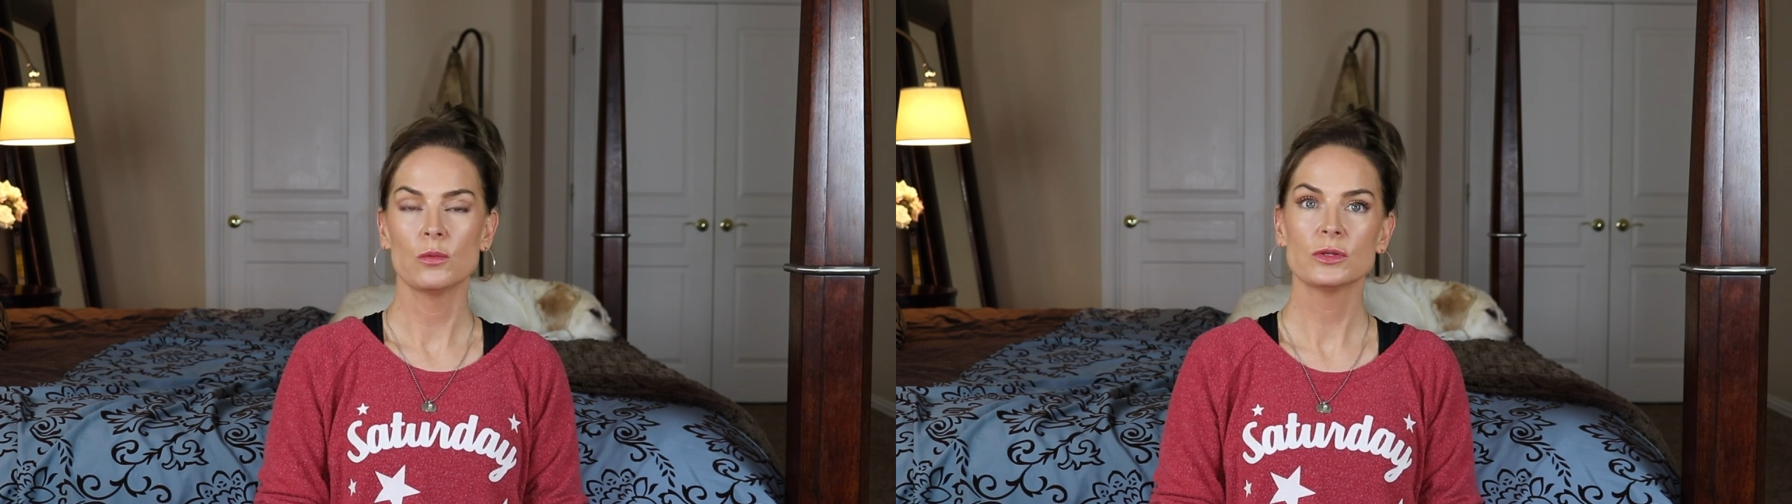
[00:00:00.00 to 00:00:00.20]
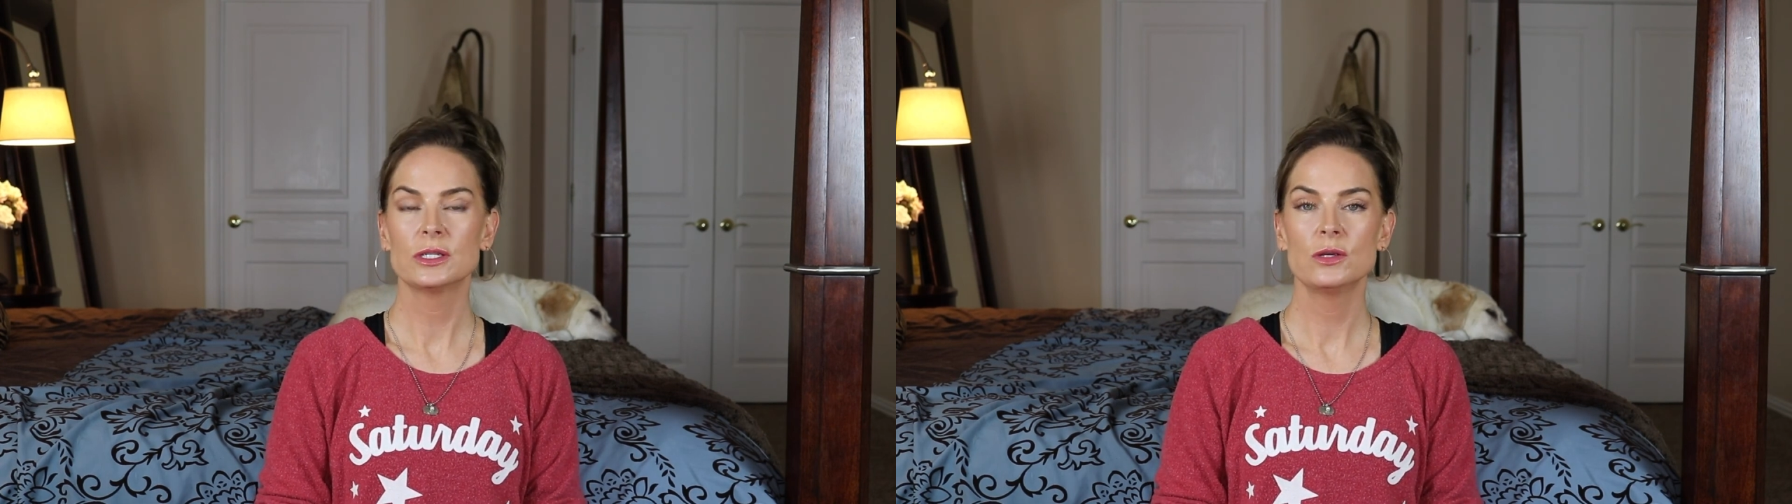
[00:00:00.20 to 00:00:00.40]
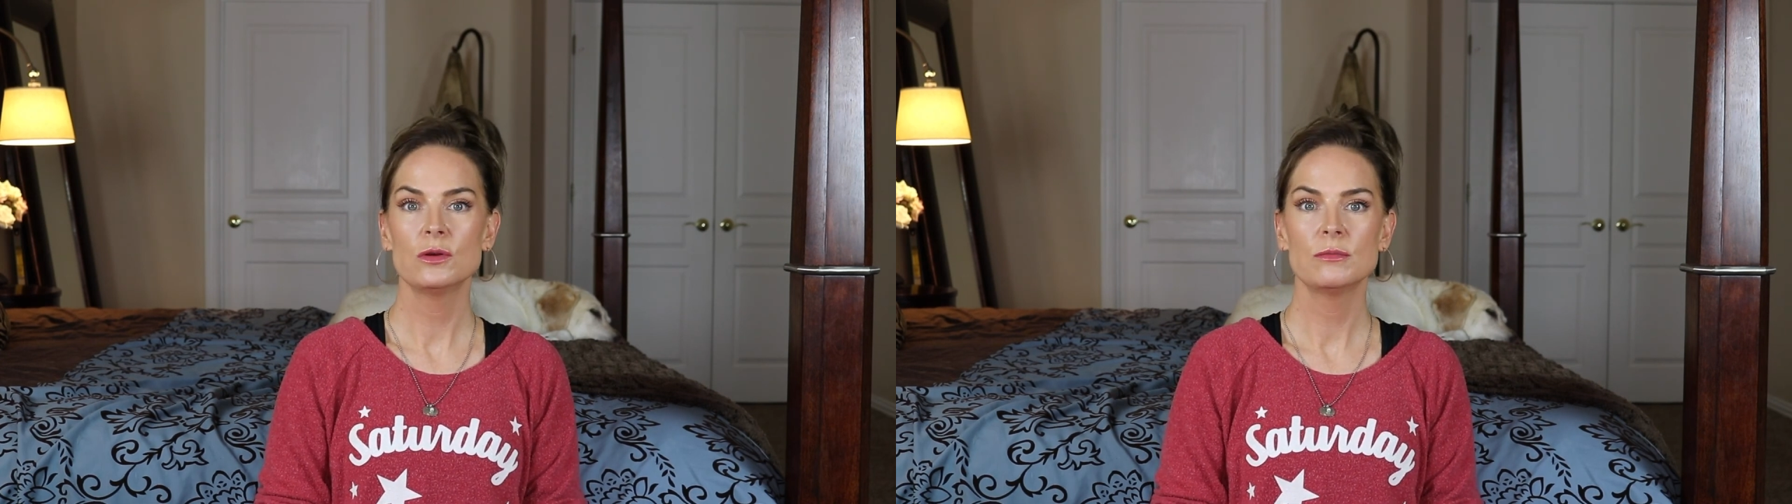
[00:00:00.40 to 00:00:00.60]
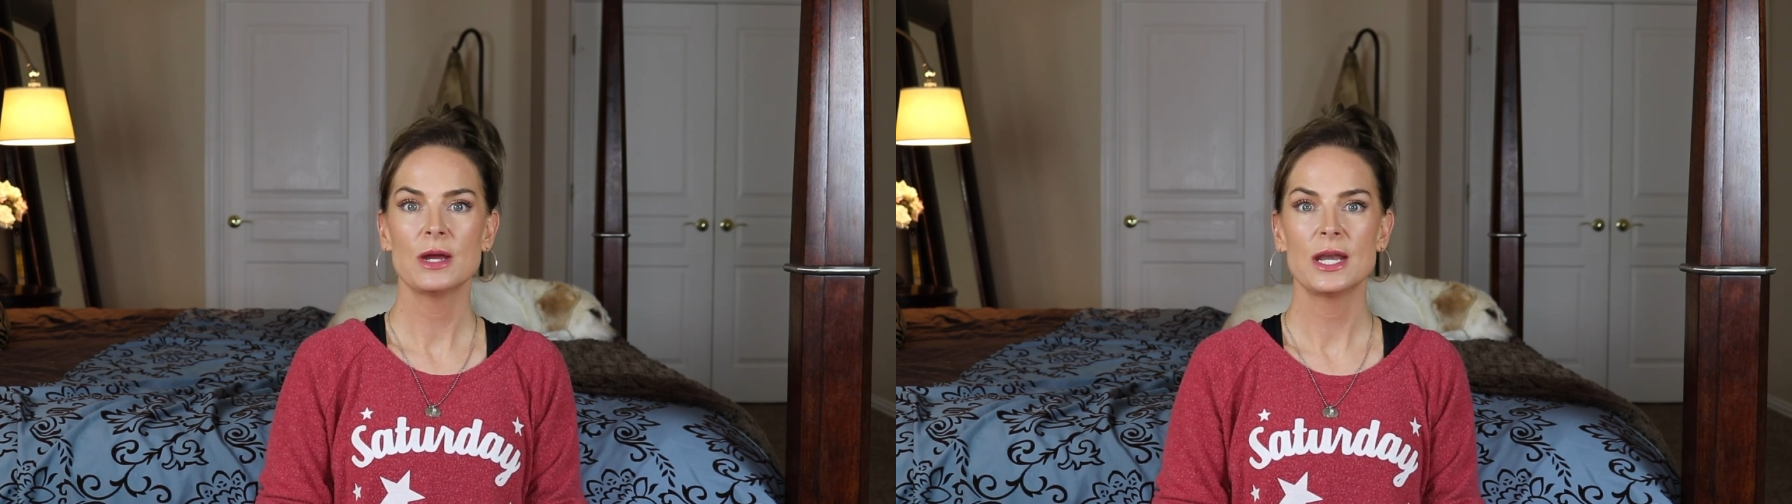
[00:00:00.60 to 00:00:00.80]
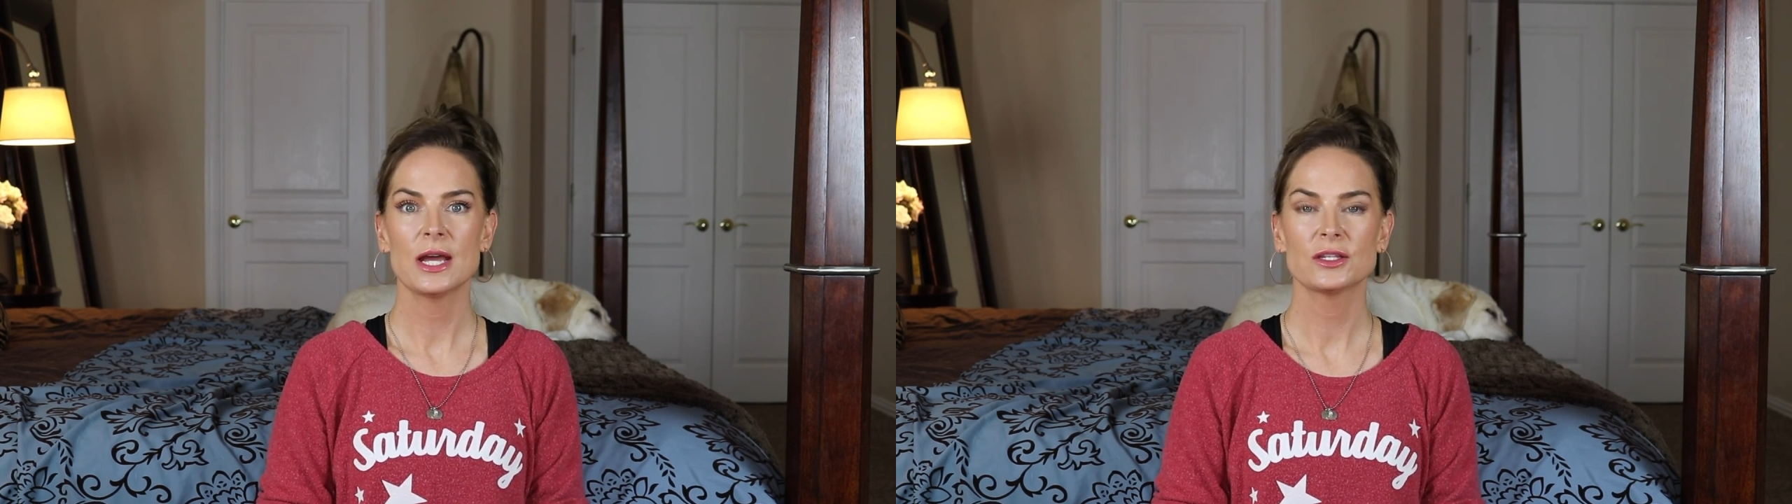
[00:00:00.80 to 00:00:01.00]
We'll see you in
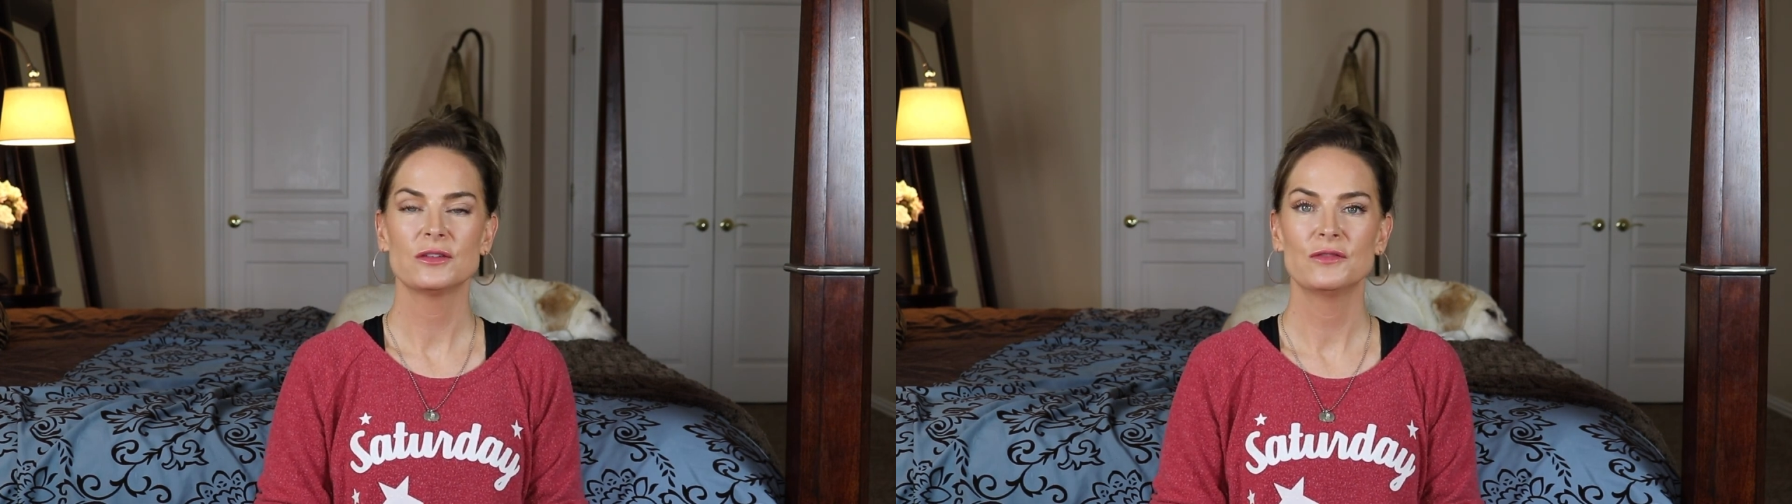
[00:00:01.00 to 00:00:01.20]
my next